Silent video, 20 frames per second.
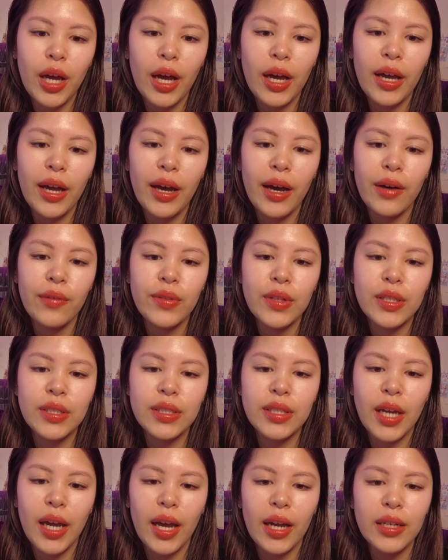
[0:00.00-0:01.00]
I have these
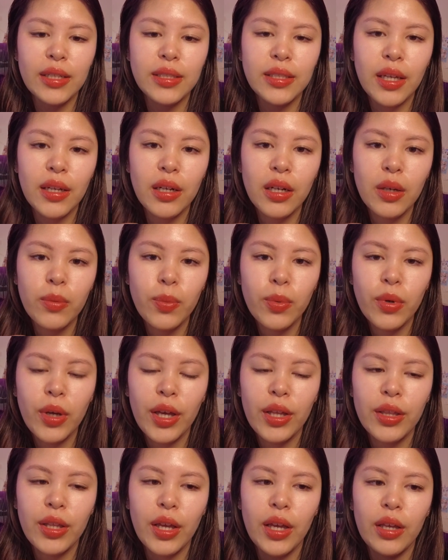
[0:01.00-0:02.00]
tags set up,
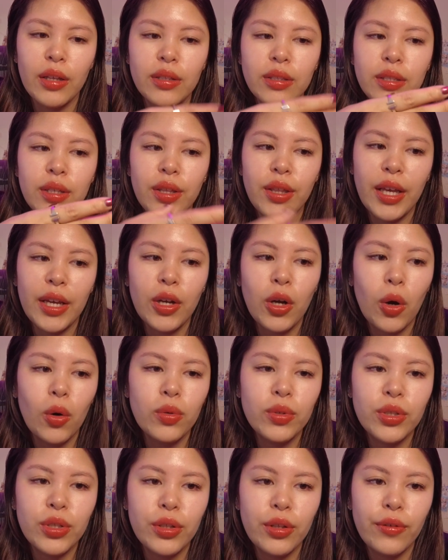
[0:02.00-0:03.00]
and then they
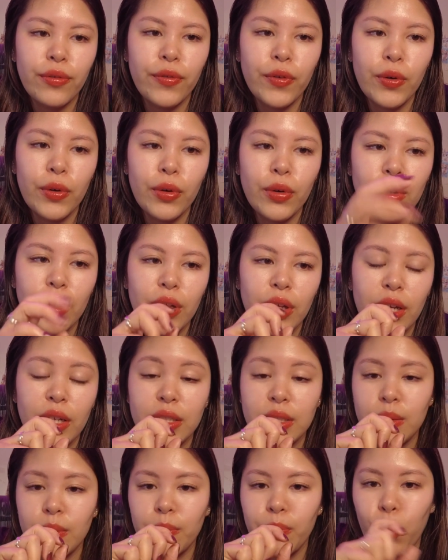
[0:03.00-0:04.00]
go to the food.
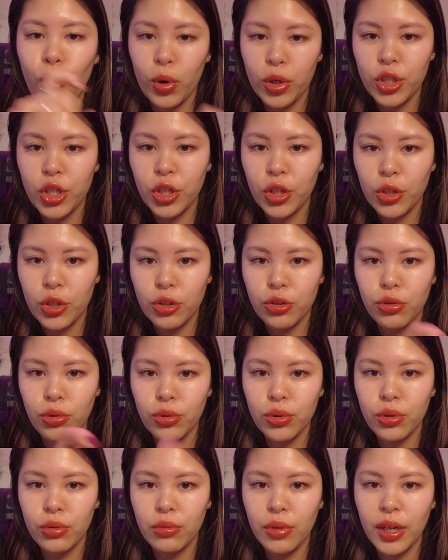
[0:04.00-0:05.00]
It's portion
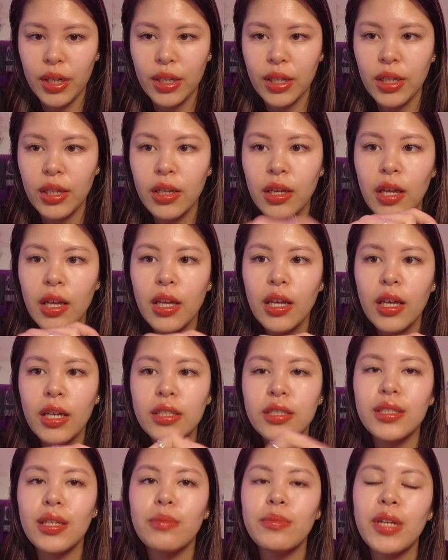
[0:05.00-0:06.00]
controlled already.
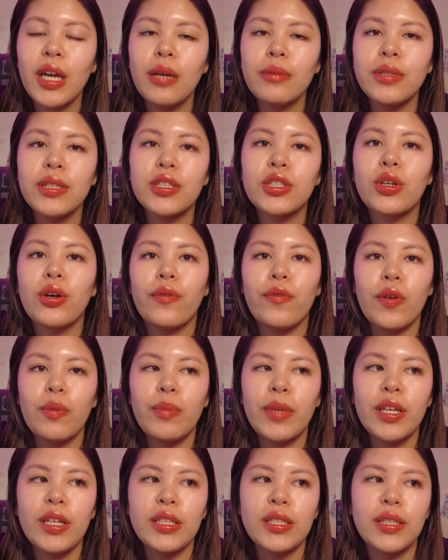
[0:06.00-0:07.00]
Sometimes it's good for
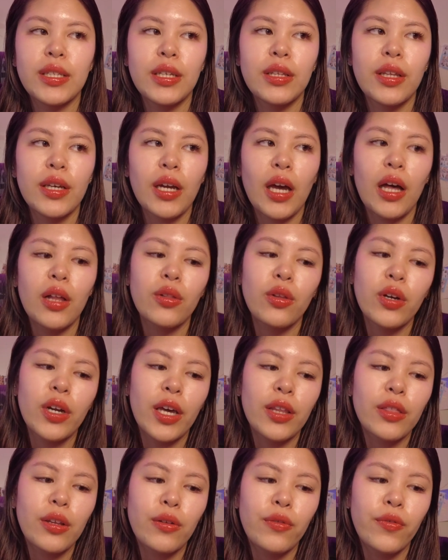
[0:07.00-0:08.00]
me to see, like, I look
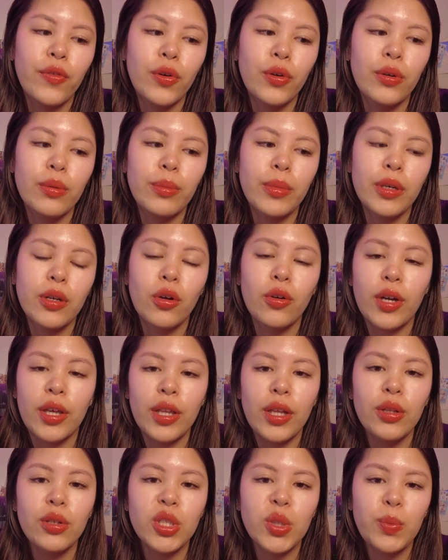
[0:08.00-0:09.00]
at their food, I'm like, okay,
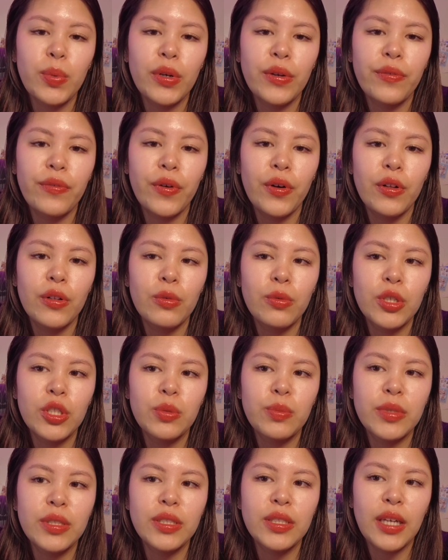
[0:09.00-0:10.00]
that looks pretty full,
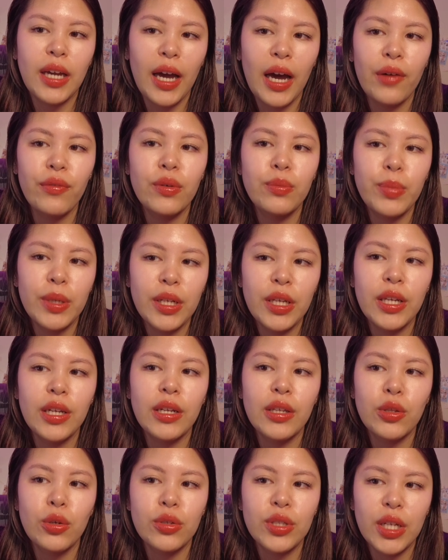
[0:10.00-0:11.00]
which means they haven't been
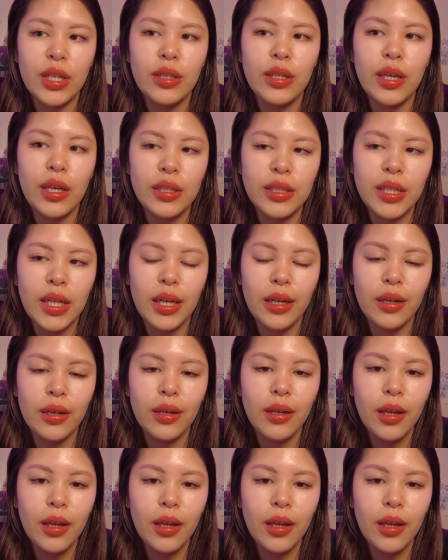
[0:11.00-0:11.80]
eating their daily intake.